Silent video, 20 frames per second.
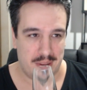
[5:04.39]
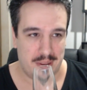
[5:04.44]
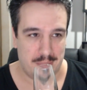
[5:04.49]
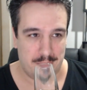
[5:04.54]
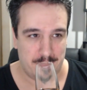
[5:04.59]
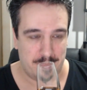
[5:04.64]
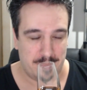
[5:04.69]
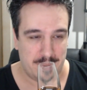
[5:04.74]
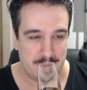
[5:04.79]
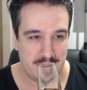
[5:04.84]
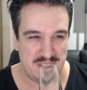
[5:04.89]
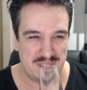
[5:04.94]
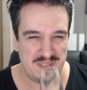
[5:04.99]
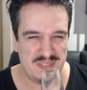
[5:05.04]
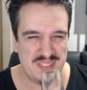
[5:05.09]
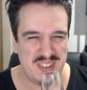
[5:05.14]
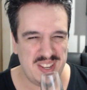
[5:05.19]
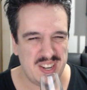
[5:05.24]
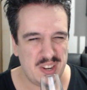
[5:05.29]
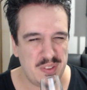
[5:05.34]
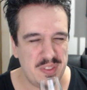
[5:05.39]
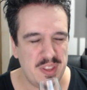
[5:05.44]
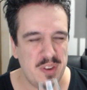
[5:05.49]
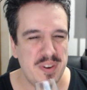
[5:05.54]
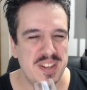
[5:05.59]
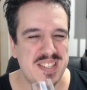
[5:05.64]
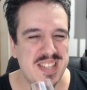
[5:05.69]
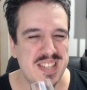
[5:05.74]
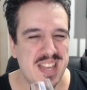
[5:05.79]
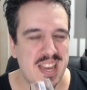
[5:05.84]
But you know,
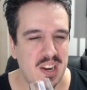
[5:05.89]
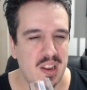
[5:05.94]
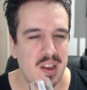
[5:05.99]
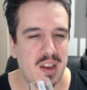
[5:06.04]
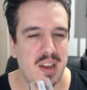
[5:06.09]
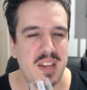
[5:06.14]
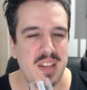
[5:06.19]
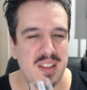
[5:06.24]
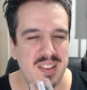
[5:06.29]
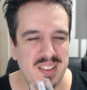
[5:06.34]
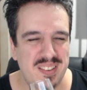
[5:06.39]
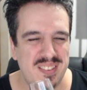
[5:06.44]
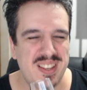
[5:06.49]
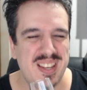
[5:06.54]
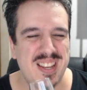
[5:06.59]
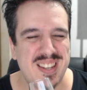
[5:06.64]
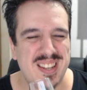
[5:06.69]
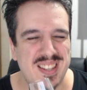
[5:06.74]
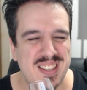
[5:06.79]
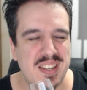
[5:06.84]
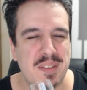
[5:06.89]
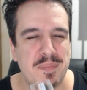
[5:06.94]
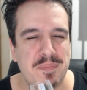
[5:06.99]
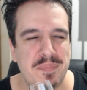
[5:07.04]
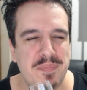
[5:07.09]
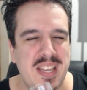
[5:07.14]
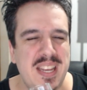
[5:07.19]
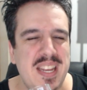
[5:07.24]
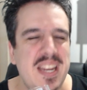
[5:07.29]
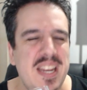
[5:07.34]
there is that kind.
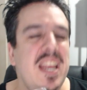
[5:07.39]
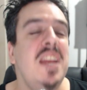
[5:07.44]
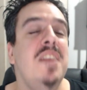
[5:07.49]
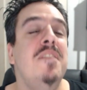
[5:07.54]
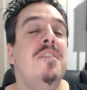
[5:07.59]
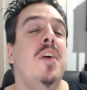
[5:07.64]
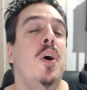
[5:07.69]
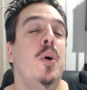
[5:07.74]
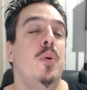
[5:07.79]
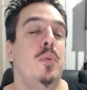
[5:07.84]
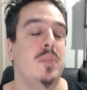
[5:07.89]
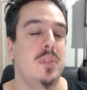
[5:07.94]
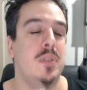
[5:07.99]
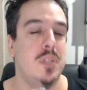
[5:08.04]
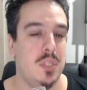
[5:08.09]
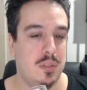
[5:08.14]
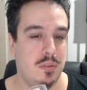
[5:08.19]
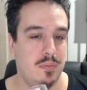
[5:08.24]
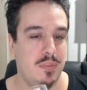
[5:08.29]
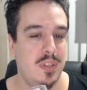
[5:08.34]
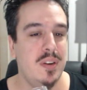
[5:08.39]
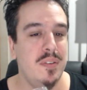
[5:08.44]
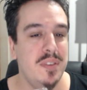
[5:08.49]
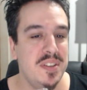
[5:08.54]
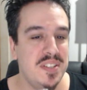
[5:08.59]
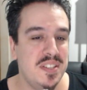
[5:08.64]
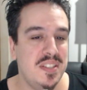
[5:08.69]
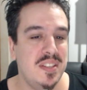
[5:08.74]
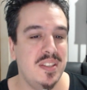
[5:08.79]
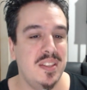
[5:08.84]
It evokes. There
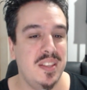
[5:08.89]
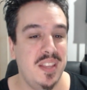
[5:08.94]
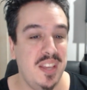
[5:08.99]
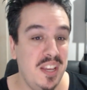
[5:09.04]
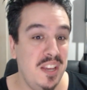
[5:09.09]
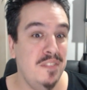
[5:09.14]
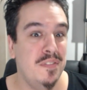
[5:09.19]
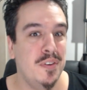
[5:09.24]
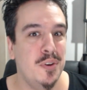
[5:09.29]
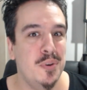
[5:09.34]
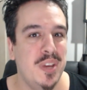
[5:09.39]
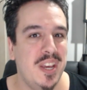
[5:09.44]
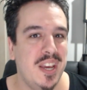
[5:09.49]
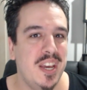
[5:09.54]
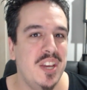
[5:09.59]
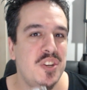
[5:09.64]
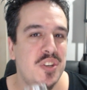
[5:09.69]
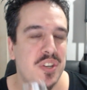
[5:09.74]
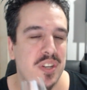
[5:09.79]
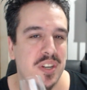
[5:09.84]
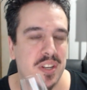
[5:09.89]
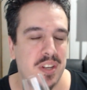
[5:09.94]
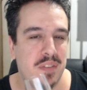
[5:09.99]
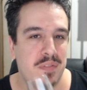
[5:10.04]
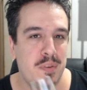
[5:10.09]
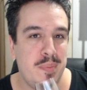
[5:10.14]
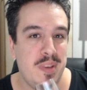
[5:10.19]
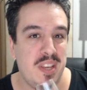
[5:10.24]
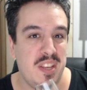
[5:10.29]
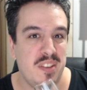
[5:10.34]
is the evocation
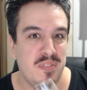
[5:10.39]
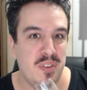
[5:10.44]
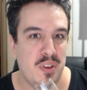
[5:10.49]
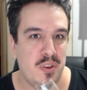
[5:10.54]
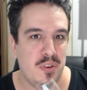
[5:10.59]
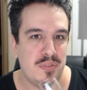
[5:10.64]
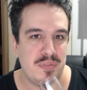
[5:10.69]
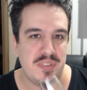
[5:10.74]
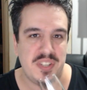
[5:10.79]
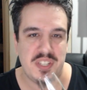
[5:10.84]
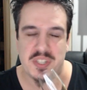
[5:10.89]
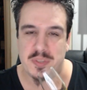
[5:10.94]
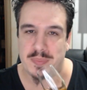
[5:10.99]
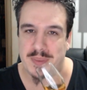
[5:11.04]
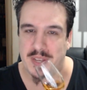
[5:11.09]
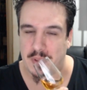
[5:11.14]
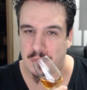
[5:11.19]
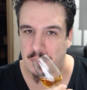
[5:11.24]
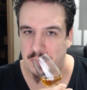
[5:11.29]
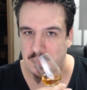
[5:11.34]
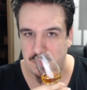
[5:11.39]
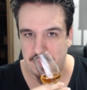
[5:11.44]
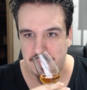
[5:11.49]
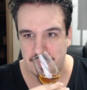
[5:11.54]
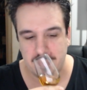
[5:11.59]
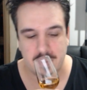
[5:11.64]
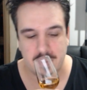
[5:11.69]
of a bit of coffee smell.